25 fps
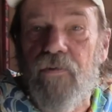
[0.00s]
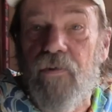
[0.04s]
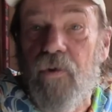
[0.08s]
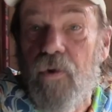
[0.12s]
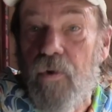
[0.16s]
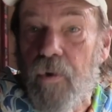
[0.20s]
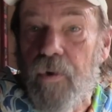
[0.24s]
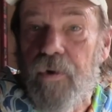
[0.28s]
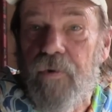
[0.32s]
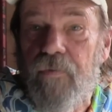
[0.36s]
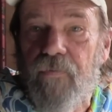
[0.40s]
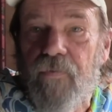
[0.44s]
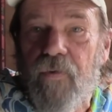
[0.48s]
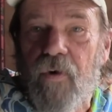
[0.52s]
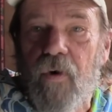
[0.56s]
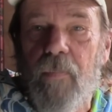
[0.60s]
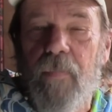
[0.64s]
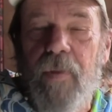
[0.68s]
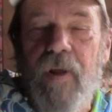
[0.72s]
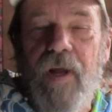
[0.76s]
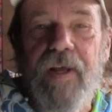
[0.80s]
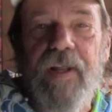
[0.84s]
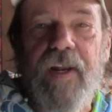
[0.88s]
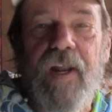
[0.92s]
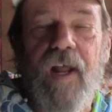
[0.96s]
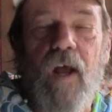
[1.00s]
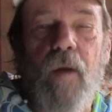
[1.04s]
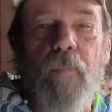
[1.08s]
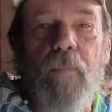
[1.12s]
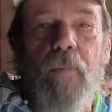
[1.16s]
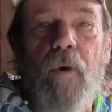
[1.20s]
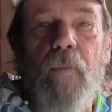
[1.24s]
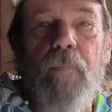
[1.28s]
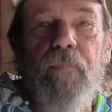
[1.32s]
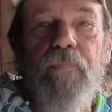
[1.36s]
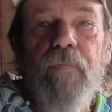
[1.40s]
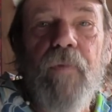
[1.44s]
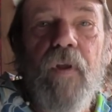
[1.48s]
is good for a
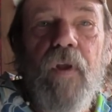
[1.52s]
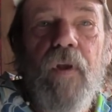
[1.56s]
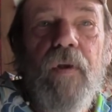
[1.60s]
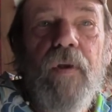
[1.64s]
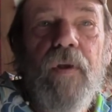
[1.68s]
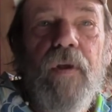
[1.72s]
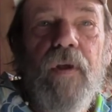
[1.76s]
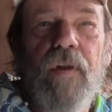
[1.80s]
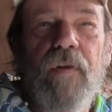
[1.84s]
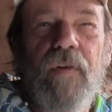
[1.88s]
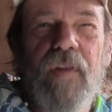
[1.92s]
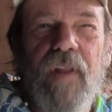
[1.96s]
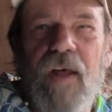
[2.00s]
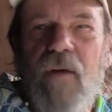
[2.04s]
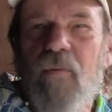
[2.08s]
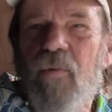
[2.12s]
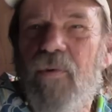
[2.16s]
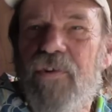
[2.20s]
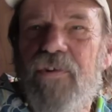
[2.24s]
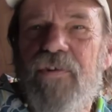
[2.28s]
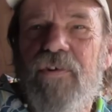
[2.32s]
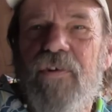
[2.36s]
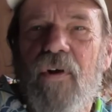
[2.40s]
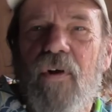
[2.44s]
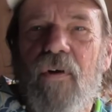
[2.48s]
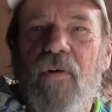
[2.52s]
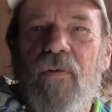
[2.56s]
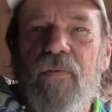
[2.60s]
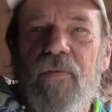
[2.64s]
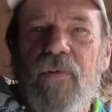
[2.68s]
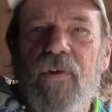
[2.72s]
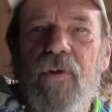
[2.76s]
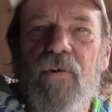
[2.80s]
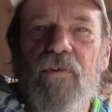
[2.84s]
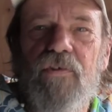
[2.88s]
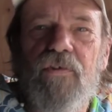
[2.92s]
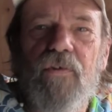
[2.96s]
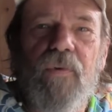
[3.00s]
pineapple. And that would still
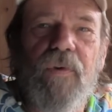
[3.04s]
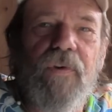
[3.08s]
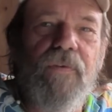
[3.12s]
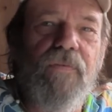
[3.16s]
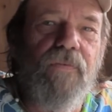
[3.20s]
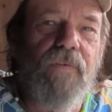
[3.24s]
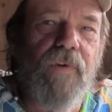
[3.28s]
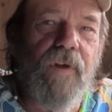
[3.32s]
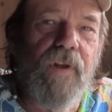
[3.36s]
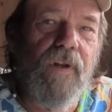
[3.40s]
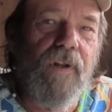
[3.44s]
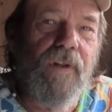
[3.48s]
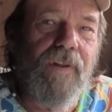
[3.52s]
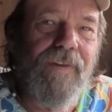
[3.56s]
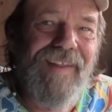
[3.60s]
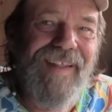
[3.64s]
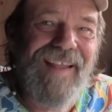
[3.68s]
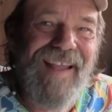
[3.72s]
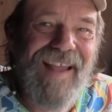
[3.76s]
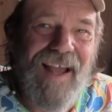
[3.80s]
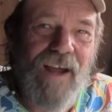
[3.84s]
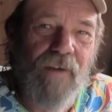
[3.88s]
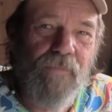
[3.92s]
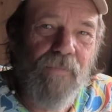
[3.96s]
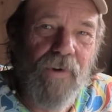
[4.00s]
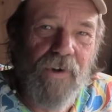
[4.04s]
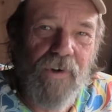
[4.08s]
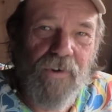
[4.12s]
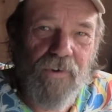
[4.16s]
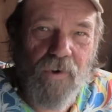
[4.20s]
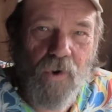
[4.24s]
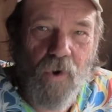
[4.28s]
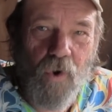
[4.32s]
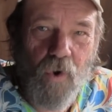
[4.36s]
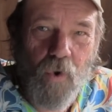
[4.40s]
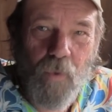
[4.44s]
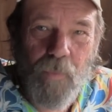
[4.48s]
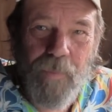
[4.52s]
usually fit in the average
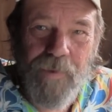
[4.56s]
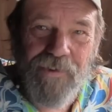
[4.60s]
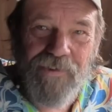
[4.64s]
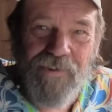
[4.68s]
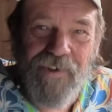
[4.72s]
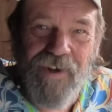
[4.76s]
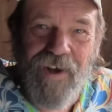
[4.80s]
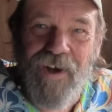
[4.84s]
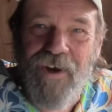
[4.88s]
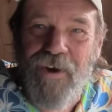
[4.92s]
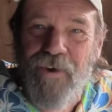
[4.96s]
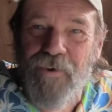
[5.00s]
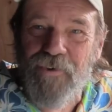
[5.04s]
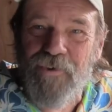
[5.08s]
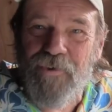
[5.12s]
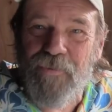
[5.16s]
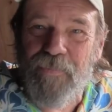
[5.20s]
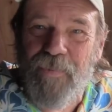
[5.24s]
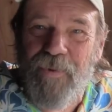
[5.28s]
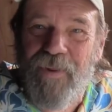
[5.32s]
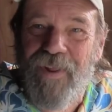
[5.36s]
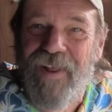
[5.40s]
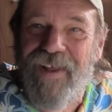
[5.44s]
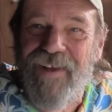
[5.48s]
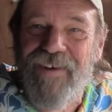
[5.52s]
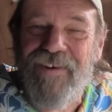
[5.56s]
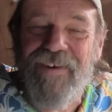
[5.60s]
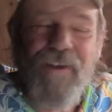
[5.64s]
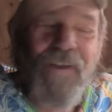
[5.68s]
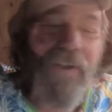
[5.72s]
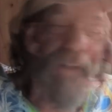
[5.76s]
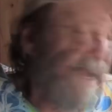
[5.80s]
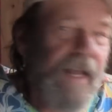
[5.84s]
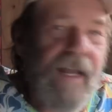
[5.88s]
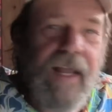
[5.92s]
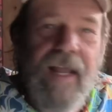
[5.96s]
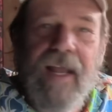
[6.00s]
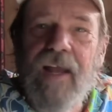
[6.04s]
home as houseplant.
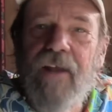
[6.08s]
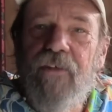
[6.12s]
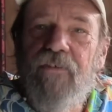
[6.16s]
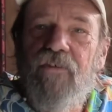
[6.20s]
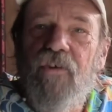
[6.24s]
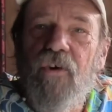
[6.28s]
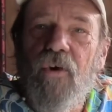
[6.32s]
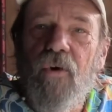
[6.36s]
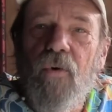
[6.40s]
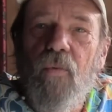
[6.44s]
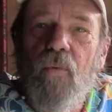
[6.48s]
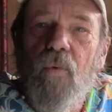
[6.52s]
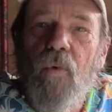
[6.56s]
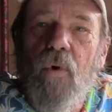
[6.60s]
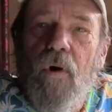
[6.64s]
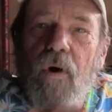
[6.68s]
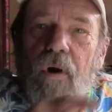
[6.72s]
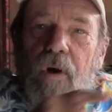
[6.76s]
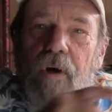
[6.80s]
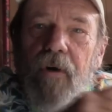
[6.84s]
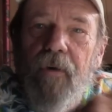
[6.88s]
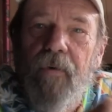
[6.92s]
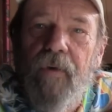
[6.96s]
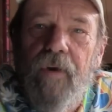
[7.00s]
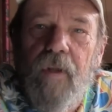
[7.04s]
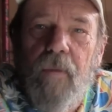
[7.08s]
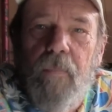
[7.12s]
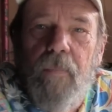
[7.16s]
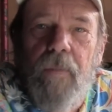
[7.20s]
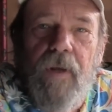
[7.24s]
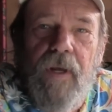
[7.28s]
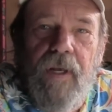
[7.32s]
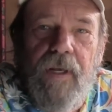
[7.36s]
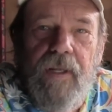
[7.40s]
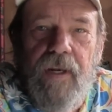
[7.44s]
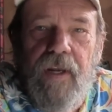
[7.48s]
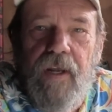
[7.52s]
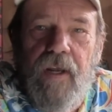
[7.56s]
As you're watering
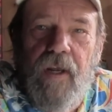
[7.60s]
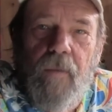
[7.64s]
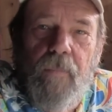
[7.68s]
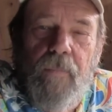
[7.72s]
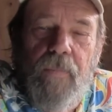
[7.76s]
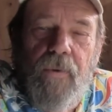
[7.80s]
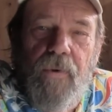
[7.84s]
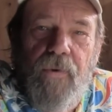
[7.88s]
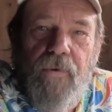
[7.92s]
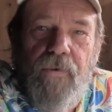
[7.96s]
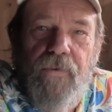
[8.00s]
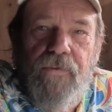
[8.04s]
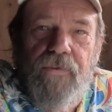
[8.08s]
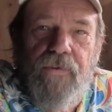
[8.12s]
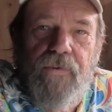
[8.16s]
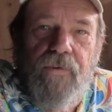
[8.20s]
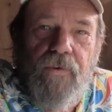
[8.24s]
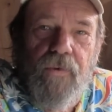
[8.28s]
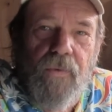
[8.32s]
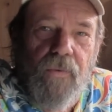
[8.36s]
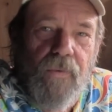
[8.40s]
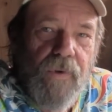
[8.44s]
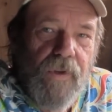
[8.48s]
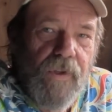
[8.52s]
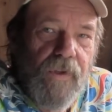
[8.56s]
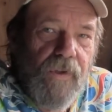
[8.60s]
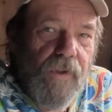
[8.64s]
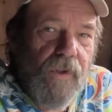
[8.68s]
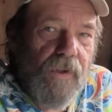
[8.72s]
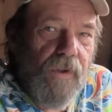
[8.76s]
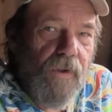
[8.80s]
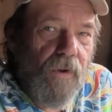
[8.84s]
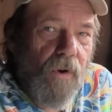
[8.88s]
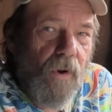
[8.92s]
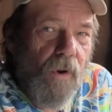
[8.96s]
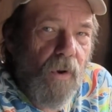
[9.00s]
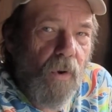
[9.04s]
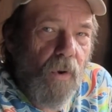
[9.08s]
pineapples during the
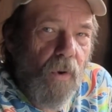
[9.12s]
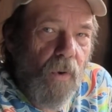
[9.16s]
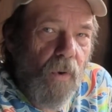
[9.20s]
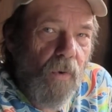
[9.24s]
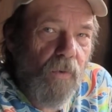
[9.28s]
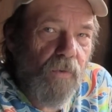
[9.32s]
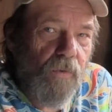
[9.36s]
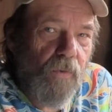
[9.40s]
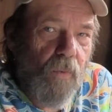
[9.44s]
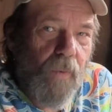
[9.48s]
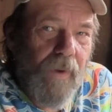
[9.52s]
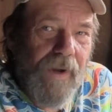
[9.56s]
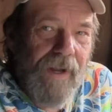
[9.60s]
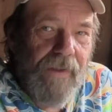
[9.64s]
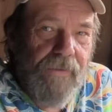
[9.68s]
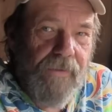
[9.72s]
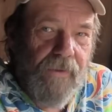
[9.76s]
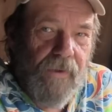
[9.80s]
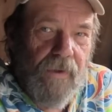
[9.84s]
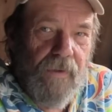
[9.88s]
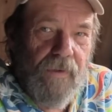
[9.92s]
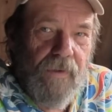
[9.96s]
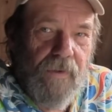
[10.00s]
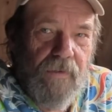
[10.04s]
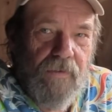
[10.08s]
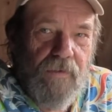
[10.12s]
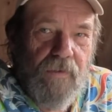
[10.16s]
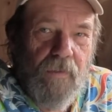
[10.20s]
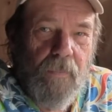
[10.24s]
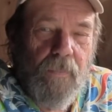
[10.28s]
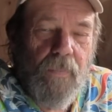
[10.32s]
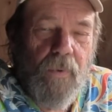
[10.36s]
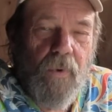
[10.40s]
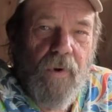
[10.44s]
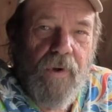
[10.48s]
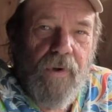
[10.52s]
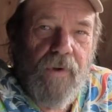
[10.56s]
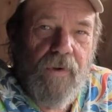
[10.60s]
cold weather, this is
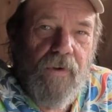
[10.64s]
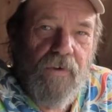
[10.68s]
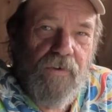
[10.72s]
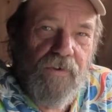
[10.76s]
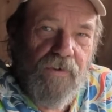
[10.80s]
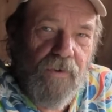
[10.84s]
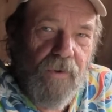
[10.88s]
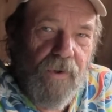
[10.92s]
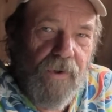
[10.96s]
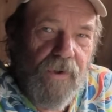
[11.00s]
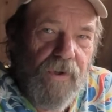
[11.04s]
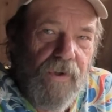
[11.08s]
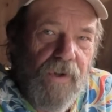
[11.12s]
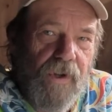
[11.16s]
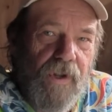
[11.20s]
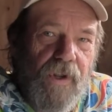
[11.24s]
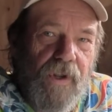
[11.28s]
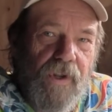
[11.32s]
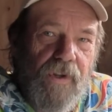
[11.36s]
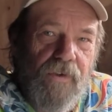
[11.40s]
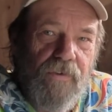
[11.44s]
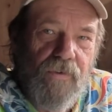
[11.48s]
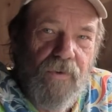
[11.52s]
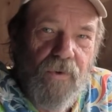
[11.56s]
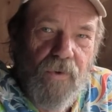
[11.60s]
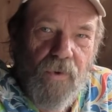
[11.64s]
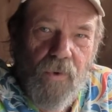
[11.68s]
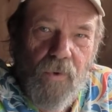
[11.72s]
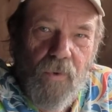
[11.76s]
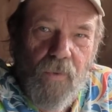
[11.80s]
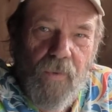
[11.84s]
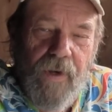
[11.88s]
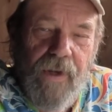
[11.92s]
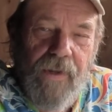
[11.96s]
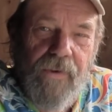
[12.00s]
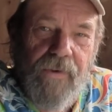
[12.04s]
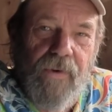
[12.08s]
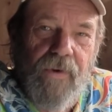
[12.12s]
important, the short days, cool
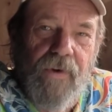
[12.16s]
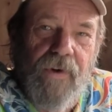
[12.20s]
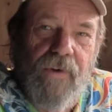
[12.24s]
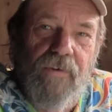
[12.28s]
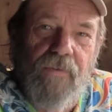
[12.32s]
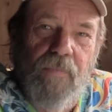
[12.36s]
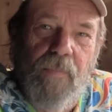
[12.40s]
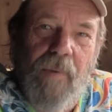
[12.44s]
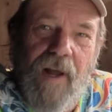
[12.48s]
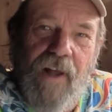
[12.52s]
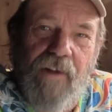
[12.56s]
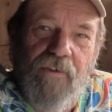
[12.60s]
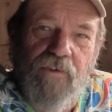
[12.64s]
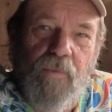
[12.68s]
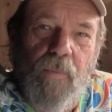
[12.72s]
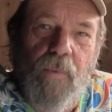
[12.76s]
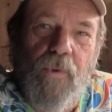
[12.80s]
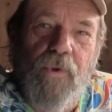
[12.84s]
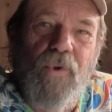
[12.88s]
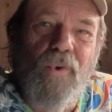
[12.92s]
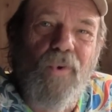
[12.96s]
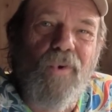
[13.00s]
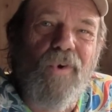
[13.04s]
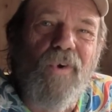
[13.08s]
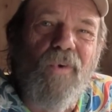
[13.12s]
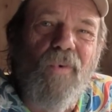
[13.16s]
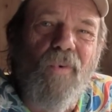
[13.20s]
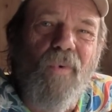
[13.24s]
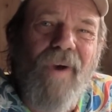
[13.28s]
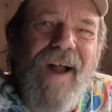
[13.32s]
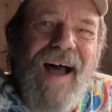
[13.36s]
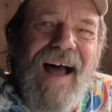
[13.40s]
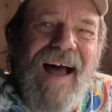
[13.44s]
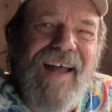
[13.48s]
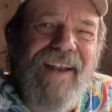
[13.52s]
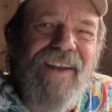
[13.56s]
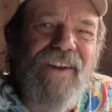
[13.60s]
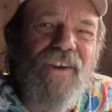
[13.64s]
weather, it's possible you can
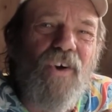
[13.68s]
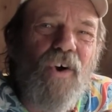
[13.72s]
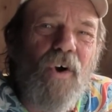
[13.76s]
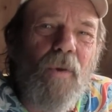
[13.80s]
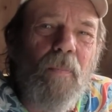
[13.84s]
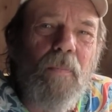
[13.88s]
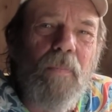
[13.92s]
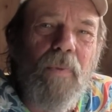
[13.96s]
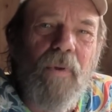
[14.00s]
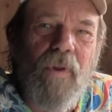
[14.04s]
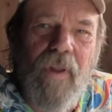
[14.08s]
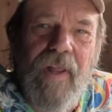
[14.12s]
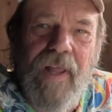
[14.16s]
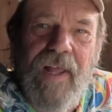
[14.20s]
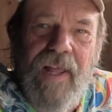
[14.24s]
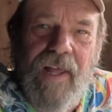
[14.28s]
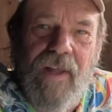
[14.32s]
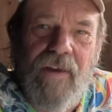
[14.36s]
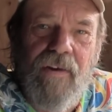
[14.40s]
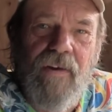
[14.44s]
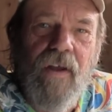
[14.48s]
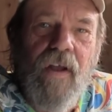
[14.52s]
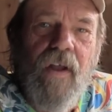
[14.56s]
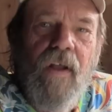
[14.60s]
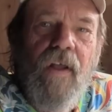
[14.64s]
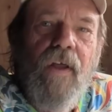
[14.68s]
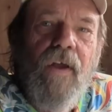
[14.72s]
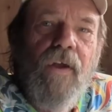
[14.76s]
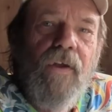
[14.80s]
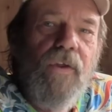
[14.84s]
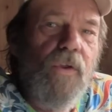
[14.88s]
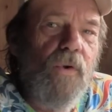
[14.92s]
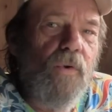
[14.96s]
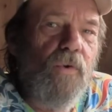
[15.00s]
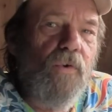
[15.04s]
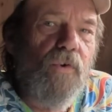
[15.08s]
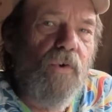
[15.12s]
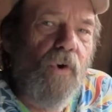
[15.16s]
rot your plant.
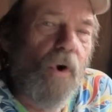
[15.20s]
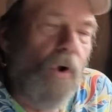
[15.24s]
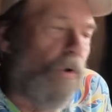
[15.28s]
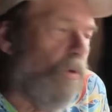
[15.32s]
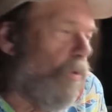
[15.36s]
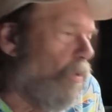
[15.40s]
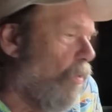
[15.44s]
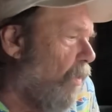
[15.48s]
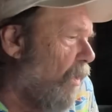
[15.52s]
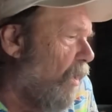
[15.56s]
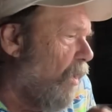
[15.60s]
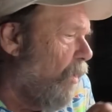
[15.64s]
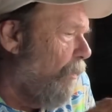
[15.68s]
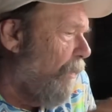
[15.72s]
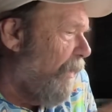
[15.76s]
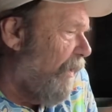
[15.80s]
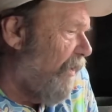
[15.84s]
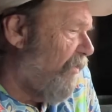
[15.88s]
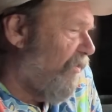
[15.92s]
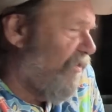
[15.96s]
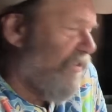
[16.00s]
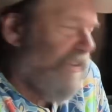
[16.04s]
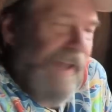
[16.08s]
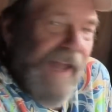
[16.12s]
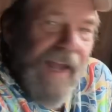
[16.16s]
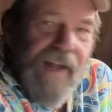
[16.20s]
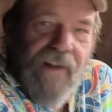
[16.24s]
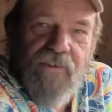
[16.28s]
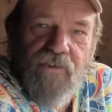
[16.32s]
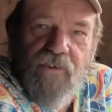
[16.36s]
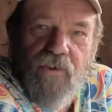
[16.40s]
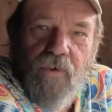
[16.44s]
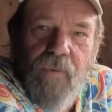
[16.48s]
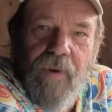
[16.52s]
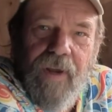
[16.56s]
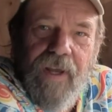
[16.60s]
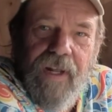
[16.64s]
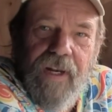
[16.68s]
You don't want to be
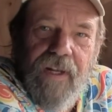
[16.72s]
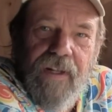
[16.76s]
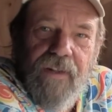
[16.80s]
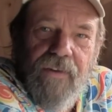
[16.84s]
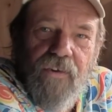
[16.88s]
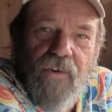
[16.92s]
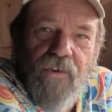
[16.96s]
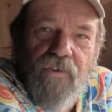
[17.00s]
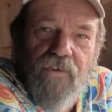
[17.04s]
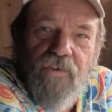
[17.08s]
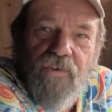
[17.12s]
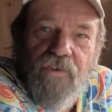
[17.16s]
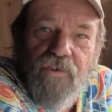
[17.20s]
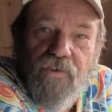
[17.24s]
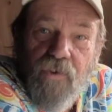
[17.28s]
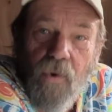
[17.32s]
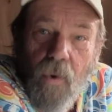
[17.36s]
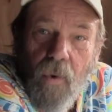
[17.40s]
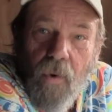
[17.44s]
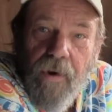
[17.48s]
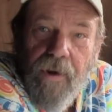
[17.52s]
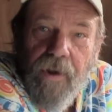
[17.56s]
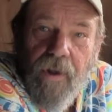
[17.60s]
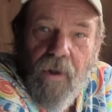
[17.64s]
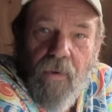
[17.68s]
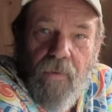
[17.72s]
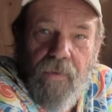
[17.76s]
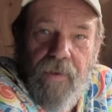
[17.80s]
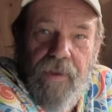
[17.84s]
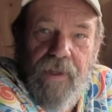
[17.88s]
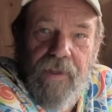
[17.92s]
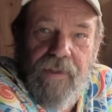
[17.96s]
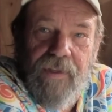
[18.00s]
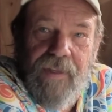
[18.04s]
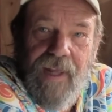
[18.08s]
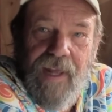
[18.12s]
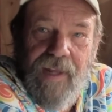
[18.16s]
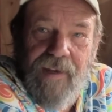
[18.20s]
saturating the soil
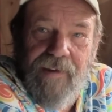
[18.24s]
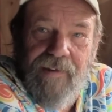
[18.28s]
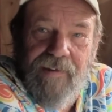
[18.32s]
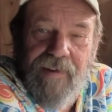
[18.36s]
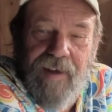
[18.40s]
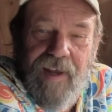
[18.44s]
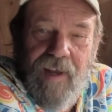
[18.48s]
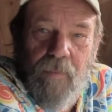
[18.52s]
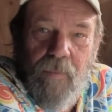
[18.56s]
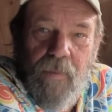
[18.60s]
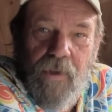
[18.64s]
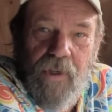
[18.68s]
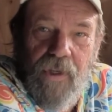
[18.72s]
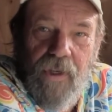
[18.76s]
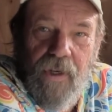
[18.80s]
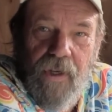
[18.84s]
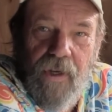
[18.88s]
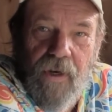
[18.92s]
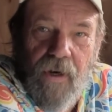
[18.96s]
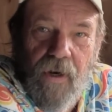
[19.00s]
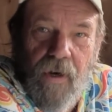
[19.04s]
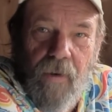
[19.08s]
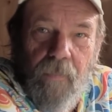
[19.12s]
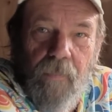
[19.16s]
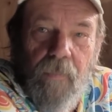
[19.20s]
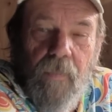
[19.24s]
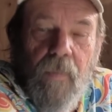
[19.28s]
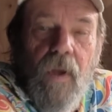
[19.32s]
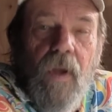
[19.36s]
at that time of year.